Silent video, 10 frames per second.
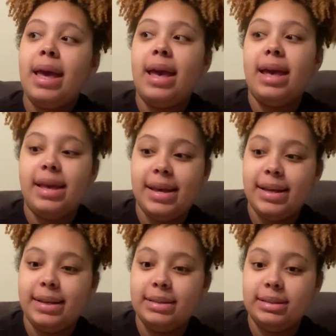
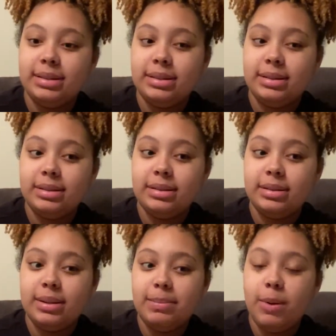and
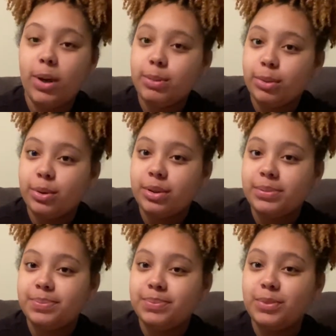my water broke
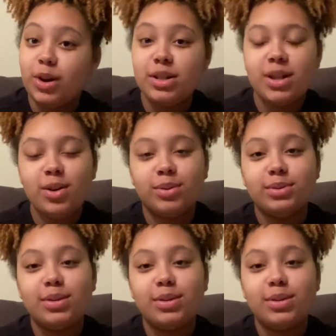on its own.